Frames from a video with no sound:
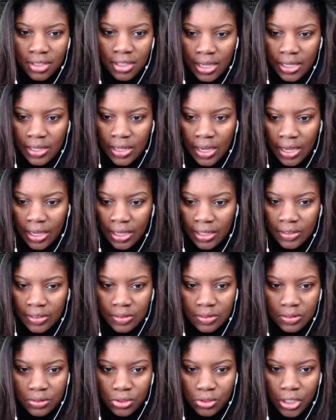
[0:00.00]
AI
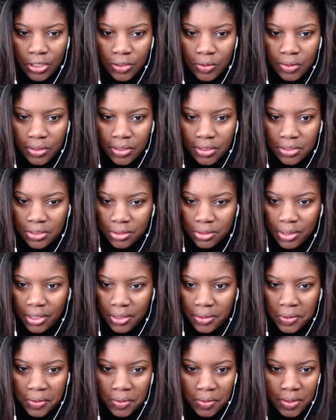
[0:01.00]
and Channelytics around here.